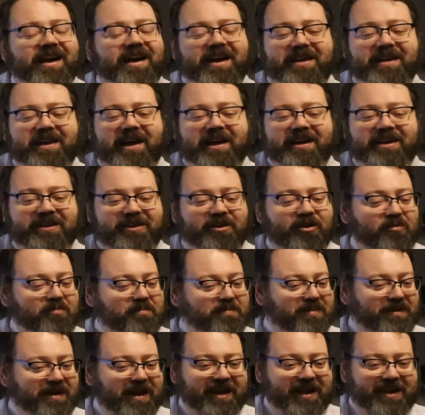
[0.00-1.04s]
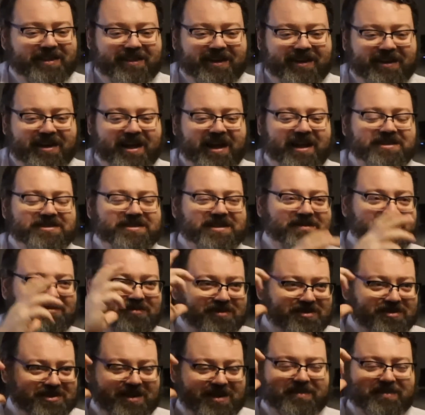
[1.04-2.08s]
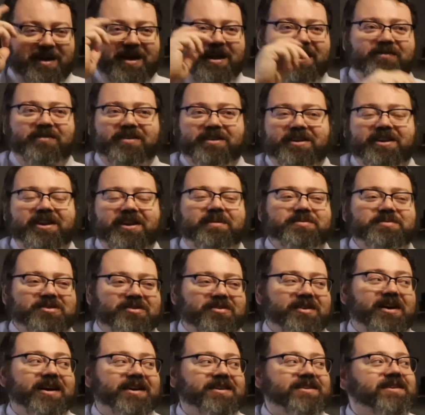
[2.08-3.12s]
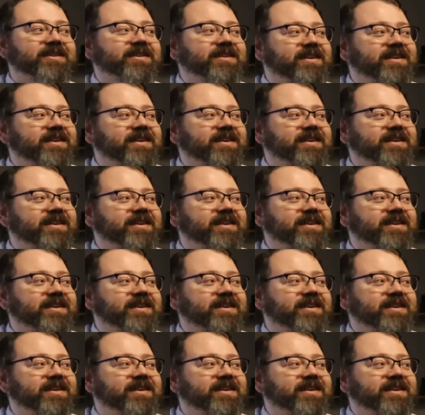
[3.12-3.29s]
I nope. The concept would stick in my head if I'd done an episode on it.